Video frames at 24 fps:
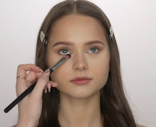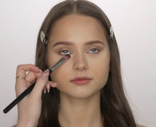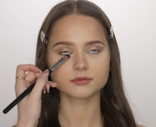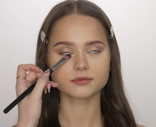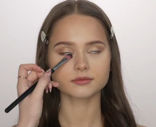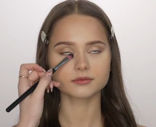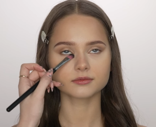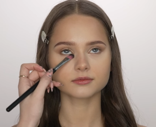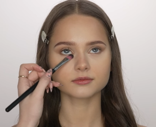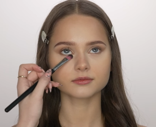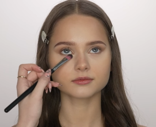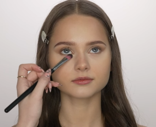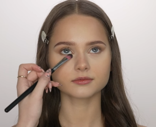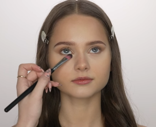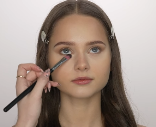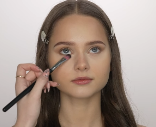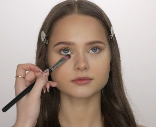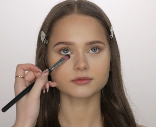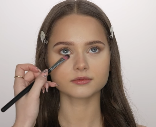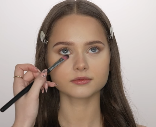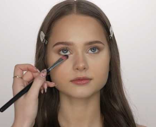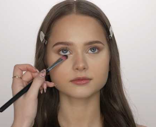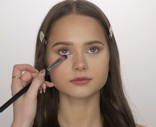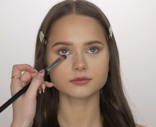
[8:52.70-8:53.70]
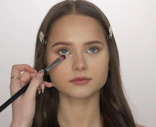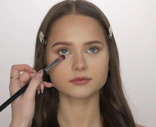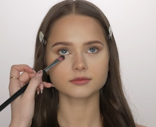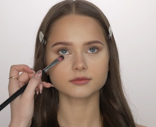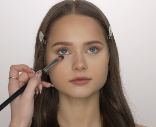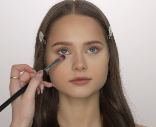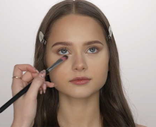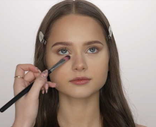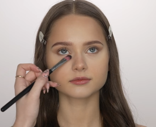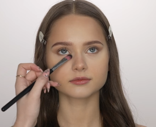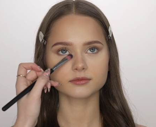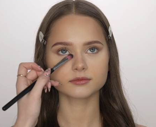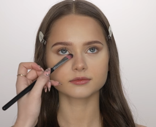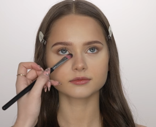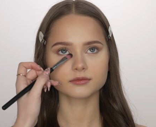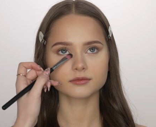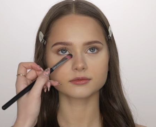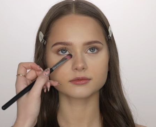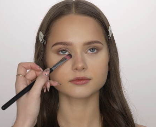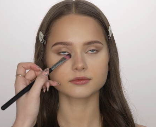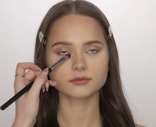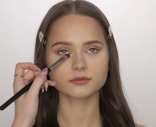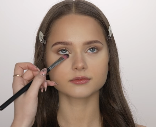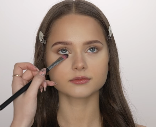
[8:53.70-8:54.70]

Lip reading: Nothing is said.